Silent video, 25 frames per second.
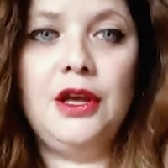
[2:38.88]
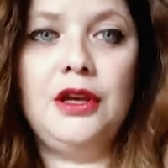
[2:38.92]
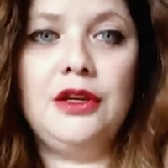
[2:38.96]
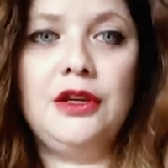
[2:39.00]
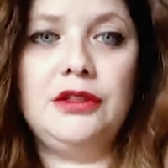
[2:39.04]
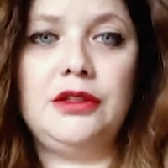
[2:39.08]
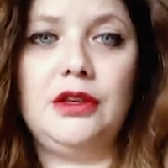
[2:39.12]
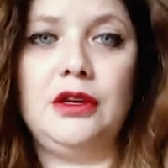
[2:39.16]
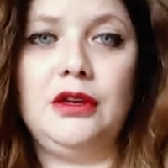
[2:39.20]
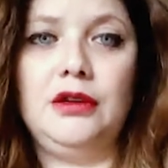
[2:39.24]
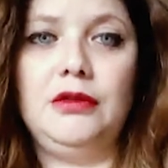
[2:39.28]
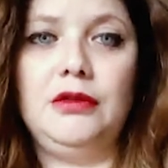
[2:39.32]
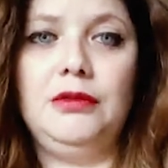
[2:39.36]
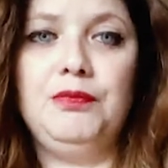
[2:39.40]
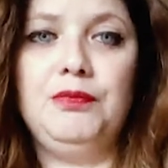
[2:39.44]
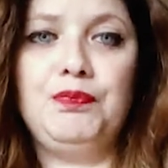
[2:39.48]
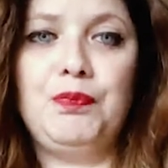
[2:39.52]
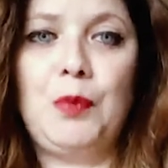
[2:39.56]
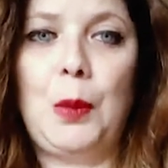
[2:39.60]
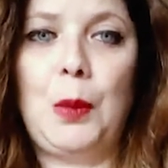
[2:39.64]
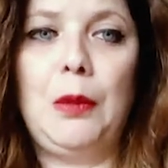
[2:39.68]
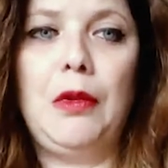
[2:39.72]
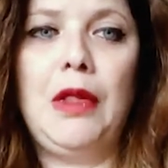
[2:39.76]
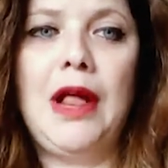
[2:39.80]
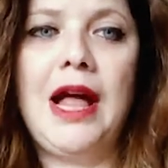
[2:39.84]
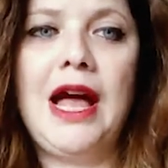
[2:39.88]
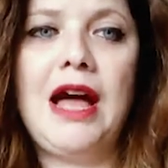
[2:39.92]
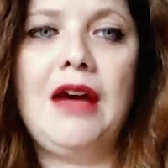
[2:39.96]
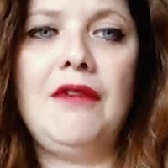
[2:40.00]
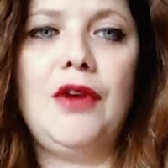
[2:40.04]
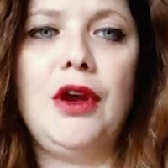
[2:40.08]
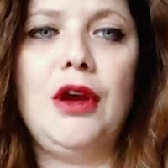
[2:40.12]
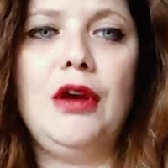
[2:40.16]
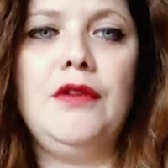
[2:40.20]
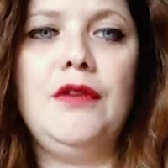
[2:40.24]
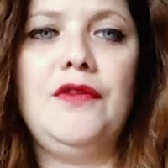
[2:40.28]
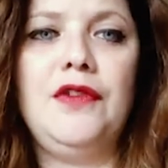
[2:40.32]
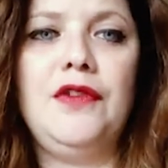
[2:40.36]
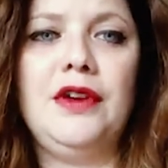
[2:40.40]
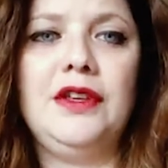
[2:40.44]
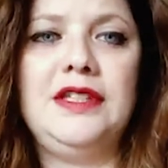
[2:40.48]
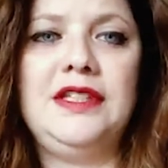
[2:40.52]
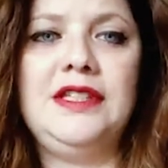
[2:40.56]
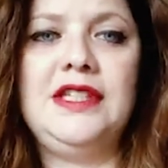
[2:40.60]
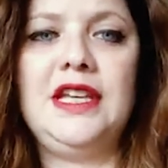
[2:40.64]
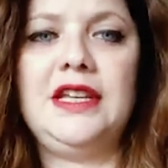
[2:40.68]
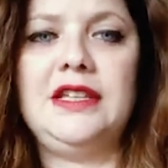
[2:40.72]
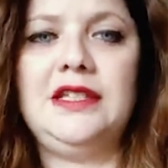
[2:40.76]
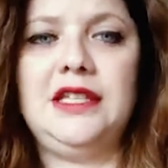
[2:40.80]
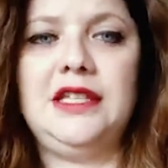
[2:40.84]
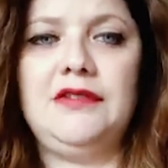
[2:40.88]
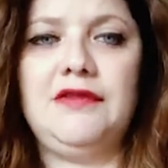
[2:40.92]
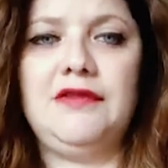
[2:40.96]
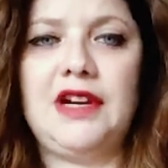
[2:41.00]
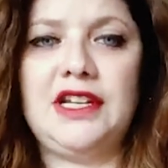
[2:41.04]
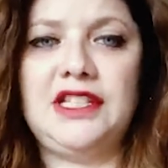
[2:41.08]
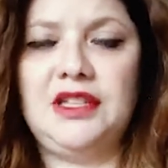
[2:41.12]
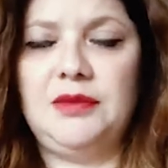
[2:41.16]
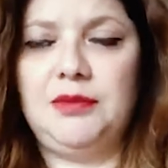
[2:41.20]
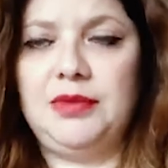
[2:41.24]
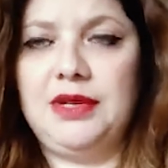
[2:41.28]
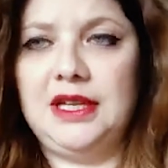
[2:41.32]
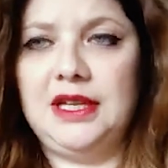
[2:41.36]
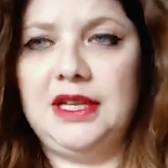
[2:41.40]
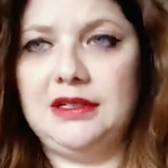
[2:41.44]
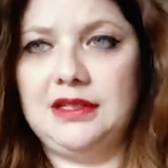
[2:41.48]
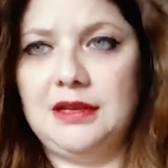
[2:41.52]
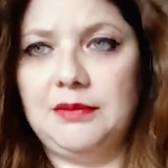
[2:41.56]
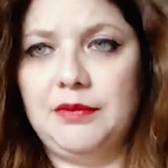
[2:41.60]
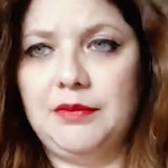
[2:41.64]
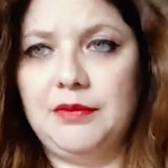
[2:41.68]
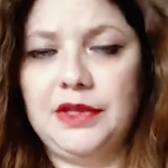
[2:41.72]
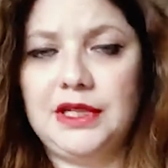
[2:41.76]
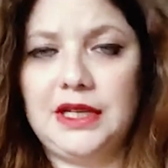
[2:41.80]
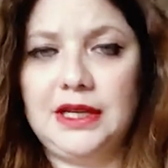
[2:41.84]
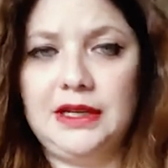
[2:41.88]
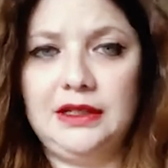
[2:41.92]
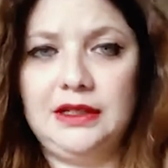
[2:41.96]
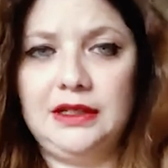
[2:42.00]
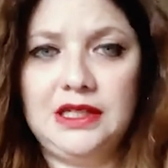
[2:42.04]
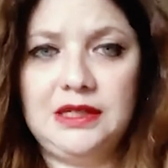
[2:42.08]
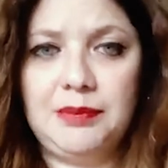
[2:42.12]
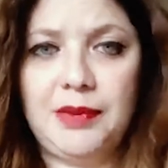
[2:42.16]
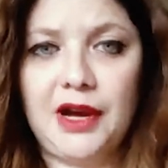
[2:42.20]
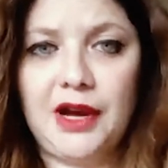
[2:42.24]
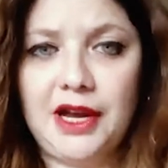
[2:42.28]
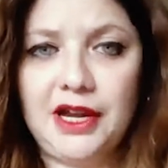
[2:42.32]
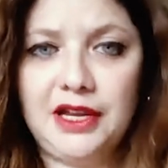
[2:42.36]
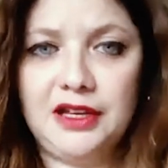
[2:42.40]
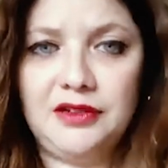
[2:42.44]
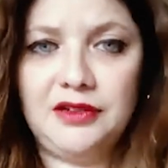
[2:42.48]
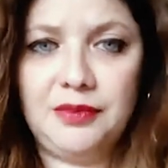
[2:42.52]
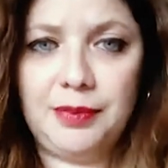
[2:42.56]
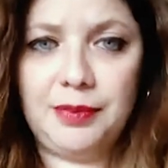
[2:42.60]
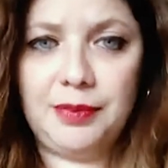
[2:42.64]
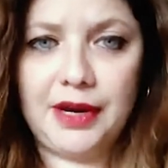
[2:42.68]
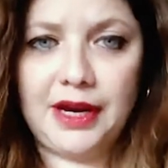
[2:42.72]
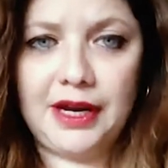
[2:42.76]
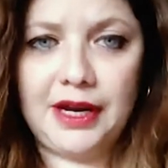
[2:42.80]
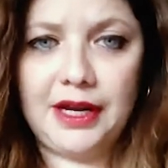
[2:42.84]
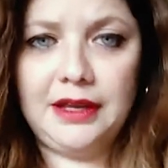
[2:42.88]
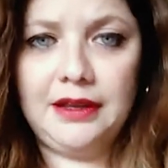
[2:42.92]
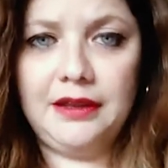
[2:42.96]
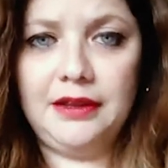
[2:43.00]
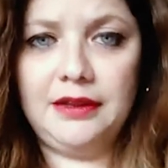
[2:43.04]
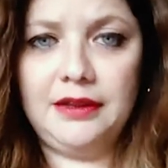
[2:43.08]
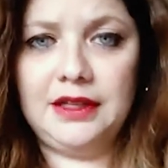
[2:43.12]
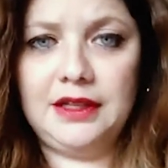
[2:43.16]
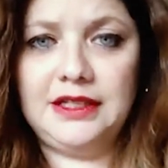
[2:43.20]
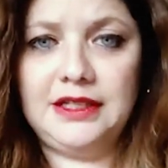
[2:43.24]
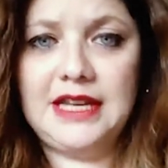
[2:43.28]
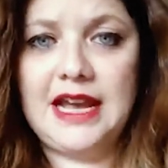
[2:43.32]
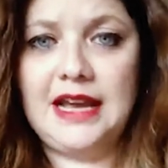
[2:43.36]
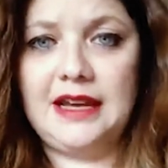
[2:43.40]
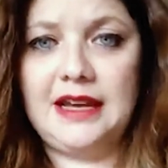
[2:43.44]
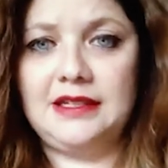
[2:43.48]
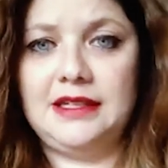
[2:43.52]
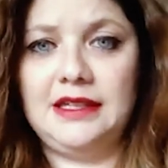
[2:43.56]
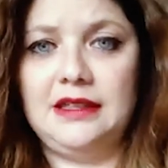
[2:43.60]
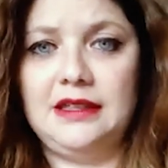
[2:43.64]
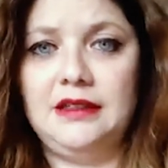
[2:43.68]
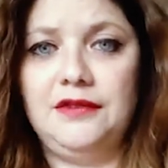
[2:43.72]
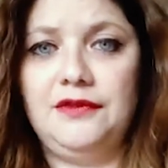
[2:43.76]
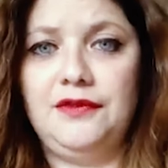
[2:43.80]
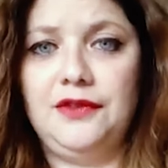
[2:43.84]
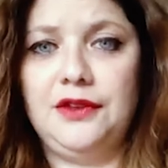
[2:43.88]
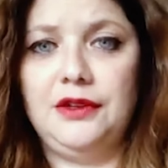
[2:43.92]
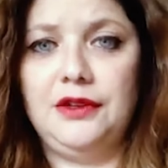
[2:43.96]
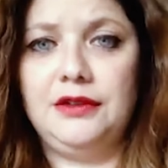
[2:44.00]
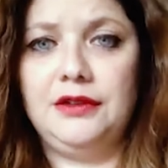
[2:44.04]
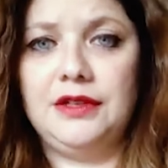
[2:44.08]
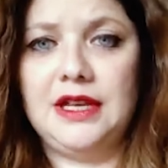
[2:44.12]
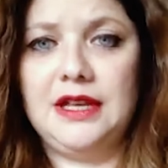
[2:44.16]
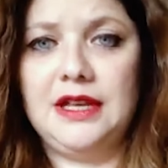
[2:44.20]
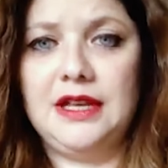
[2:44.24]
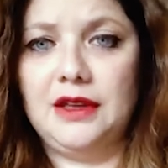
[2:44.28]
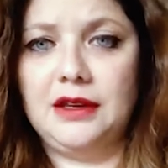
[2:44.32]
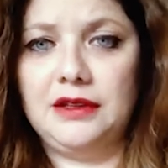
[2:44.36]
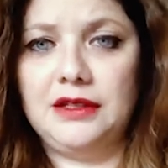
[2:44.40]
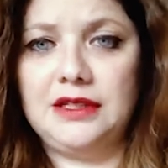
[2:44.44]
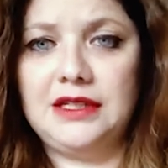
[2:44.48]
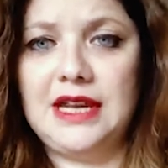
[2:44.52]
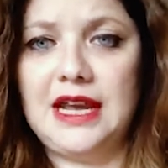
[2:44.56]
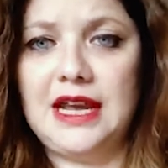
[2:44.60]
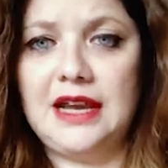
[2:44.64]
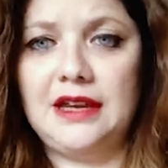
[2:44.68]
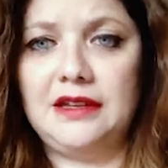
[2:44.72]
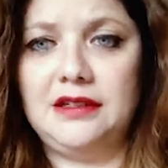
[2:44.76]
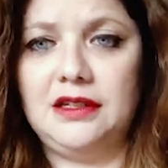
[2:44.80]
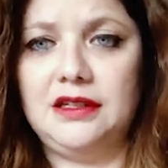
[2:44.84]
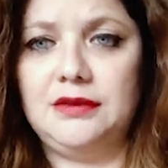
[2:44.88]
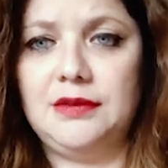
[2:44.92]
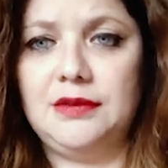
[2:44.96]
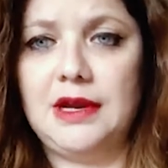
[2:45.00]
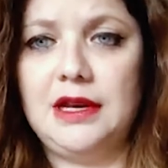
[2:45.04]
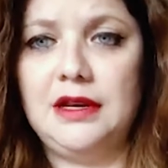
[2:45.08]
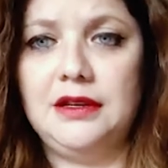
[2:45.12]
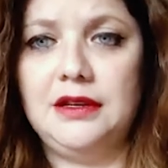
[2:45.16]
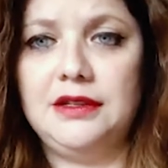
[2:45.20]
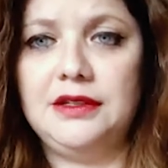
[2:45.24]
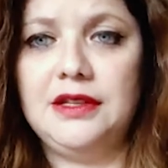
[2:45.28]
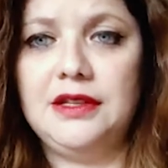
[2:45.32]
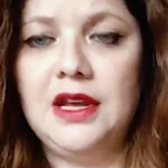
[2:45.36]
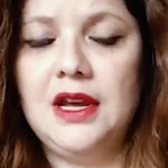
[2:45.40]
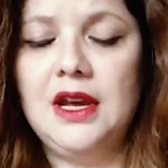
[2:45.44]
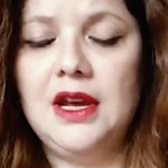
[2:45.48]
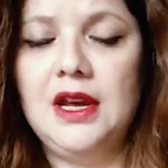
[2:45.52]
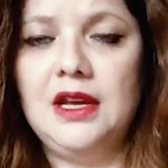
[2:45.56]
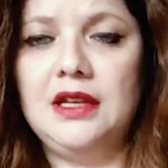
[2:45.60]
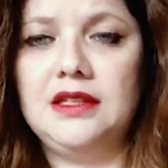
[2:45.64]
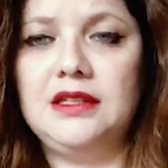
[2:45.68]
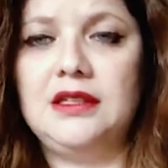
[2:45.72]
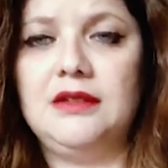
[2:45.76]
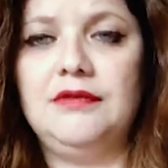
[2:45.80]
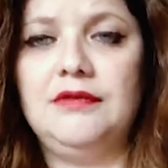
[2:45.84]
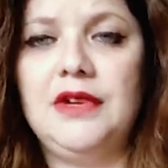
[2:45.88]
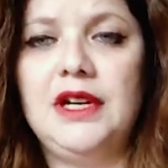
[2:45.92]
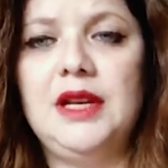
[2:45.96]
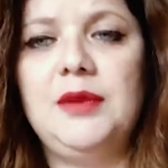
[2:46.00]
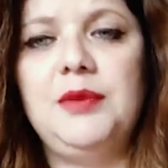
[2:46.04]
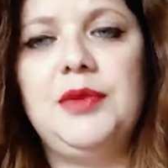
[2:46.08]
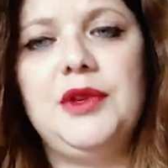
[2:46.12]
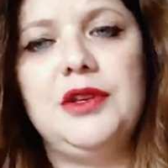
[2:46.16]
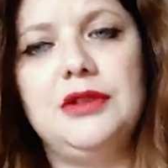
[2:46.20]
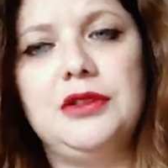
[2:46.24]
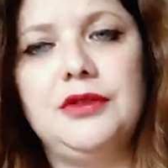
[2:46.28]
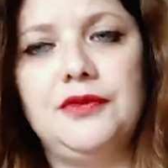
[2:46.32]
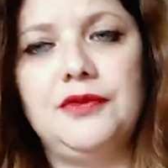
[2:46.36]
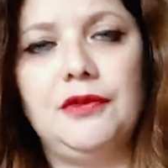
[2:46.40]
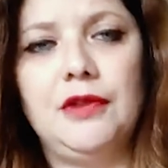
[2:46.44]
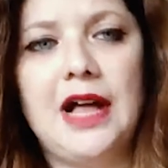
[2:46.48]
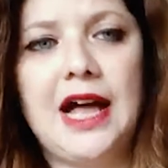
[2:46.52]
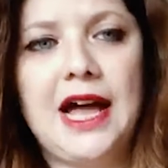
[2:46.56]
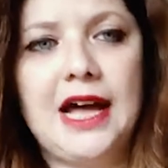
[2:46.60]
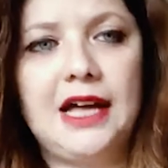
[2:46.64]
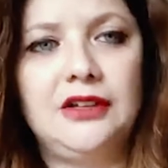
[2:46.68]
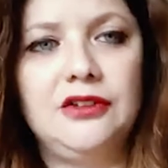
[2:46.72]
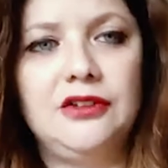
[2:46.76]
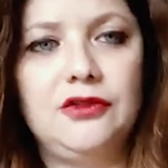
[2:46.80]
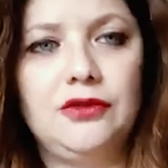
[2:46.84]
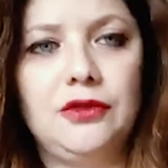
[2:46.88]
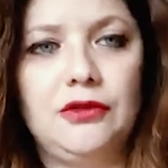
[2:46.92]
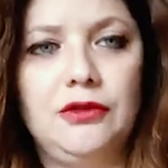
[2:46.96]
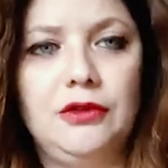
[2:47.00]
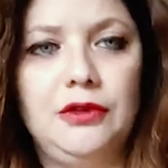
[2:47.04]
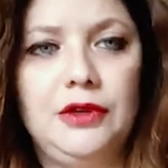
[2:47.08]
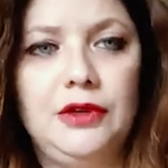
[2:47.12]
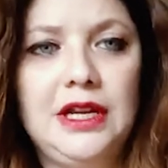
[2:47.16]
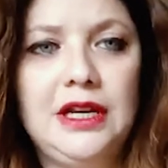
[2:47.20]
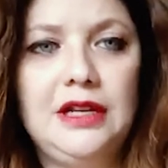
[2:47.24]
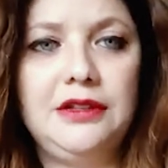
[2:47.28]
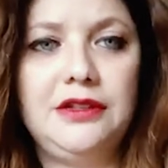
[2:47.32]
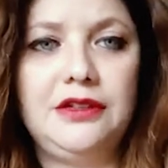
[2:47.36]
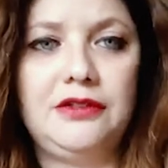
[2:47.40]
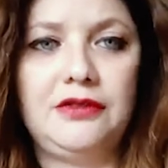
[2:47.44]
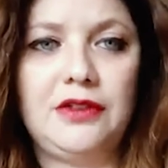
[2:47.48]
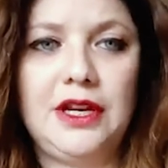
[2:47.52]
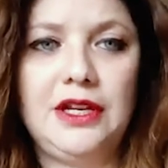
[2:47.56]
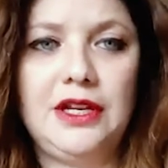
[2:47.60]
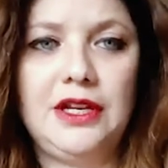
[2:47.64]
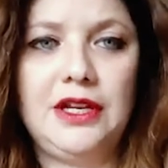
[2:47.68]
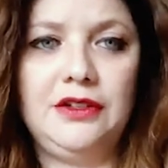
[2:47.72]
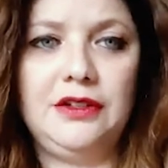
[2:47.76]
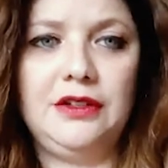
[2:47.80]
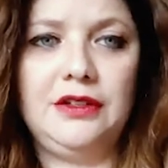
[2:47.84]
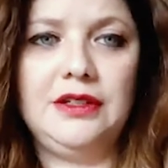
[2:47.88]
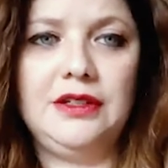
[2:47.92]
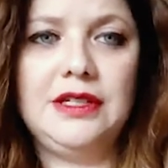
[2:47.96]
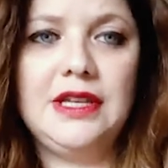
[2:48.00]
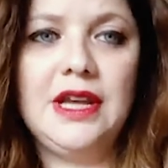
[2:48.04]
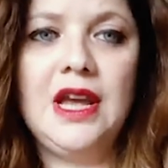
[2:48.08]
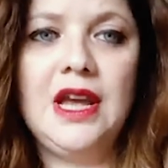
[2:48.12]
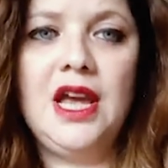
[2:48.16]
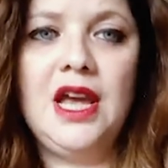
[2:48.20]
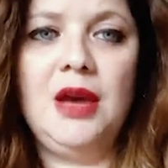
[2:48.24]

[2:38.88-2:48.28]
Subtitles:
So we'll have over 60 recipes inspired by the text and the food in those texts, as well as some really beautiful hand-drawn illustrations